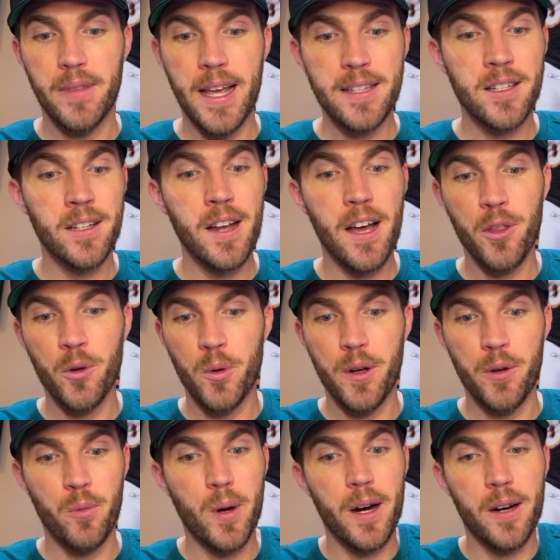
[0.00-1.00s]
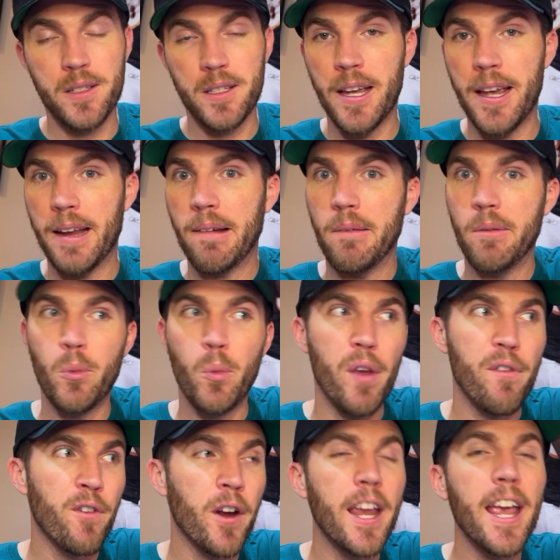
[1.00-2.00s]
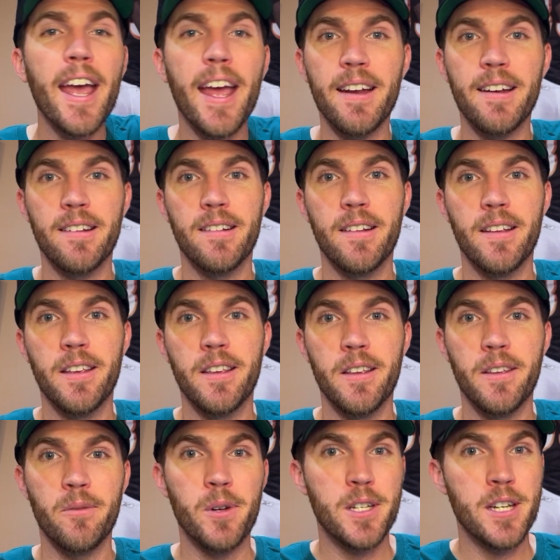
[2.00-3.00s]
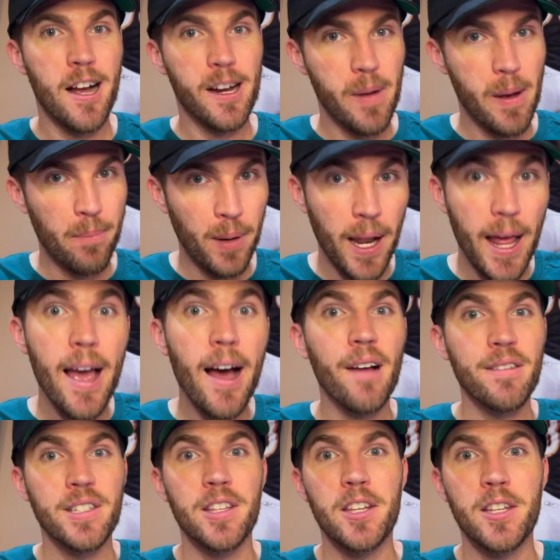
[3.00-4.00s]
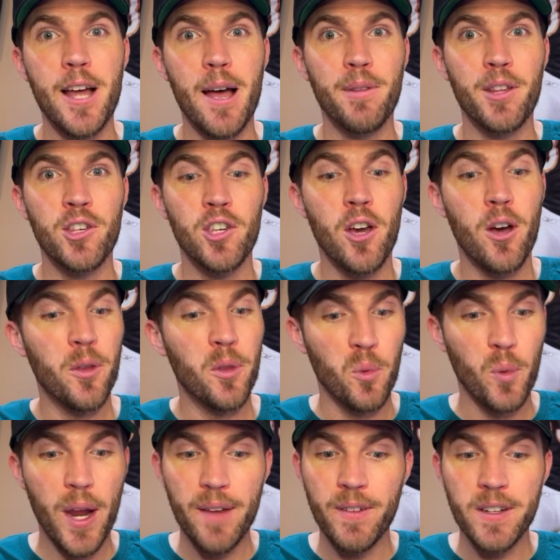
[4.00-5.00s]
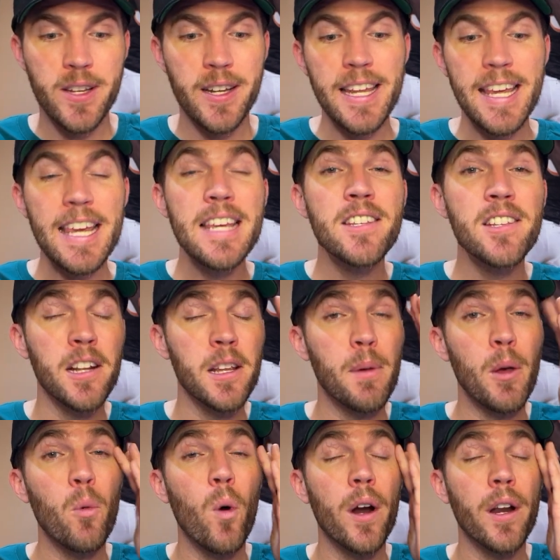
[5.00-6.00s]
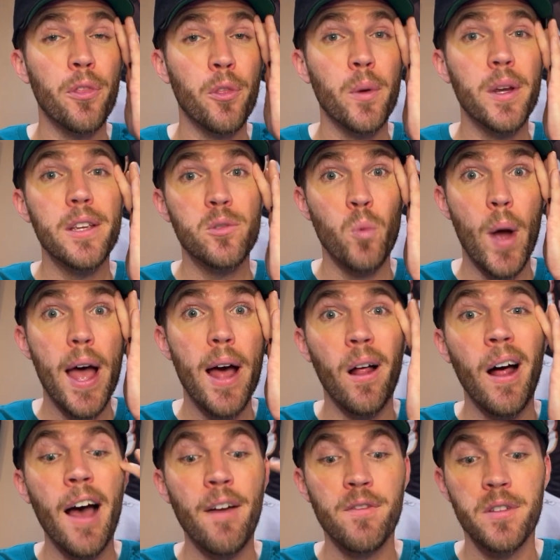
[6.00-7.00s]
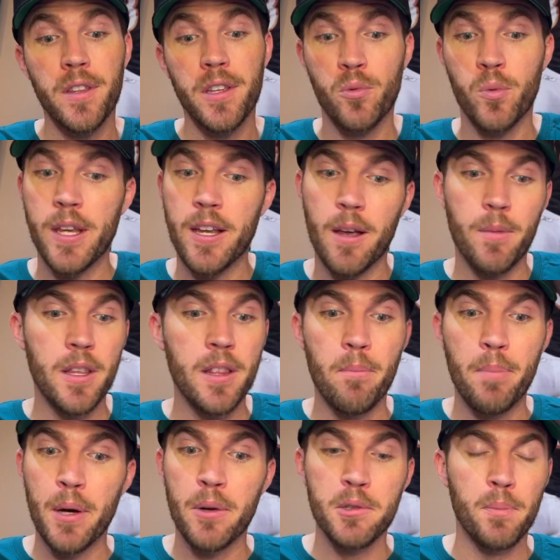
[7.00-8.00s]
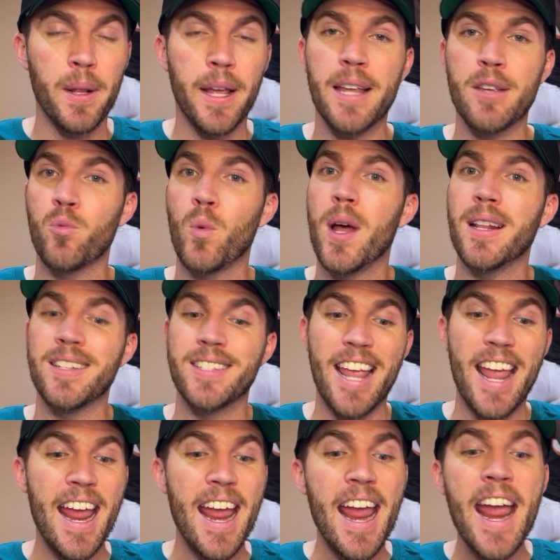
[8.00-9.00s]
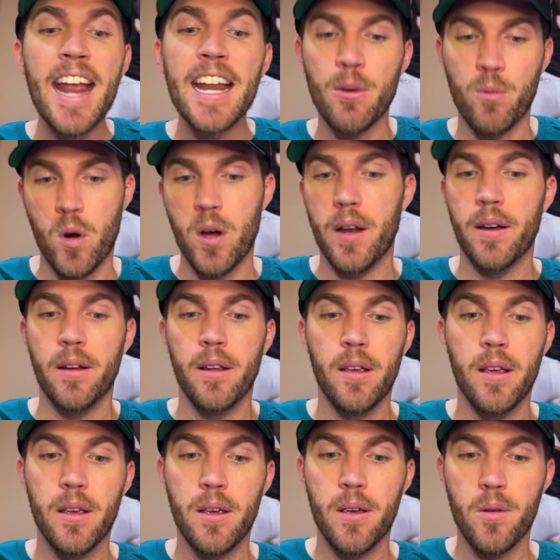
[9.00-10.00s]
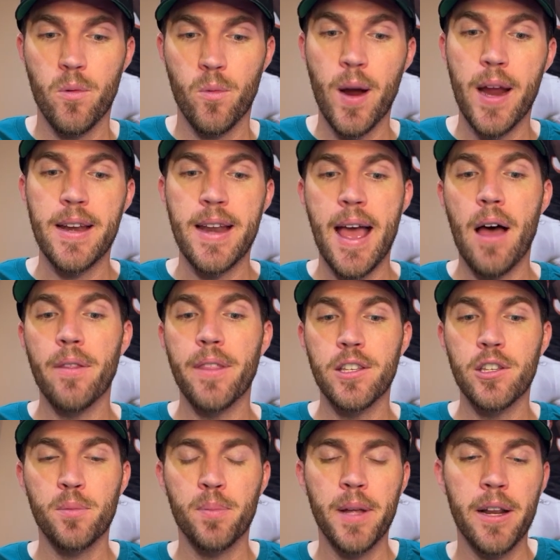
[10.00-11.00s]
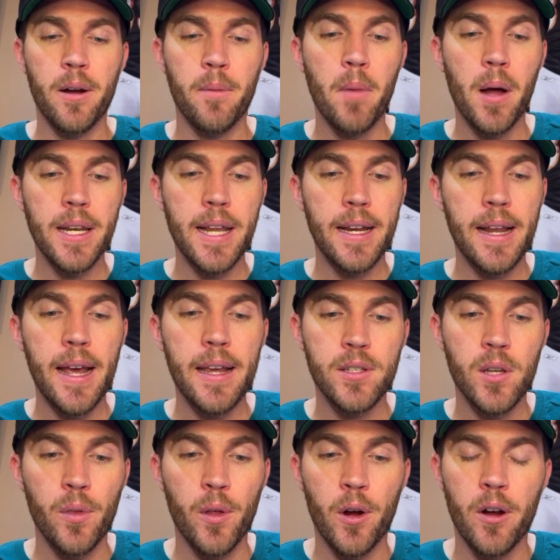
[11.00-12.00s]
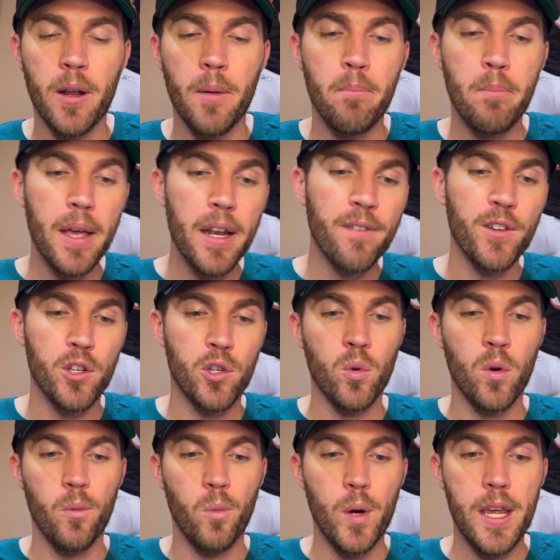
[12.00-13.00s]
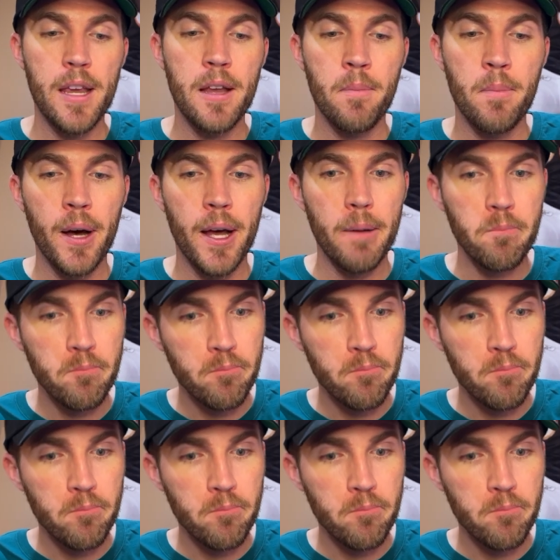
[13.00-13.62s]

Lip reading: another one where it's like, we forget. We talk about playoffs at the top of the show. The Ravens could easily be 1-3 as well after this week. I mean, the Bills playing as well as anyone right now. They just played on Monday night, so they're on a bit of a short week. But,